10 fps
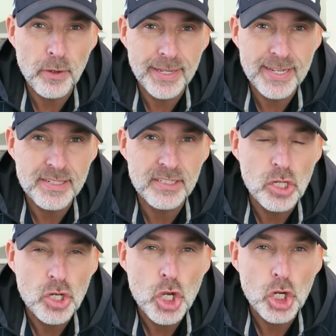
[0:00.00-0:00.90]
honest,
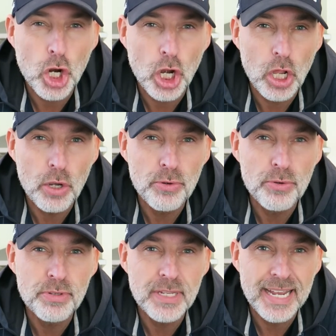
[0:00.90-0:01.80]

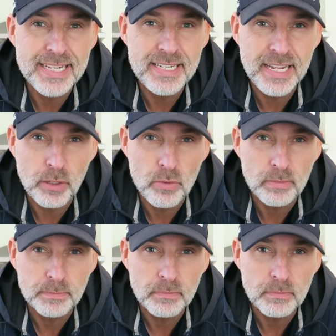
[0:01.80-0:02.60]
closed a deal,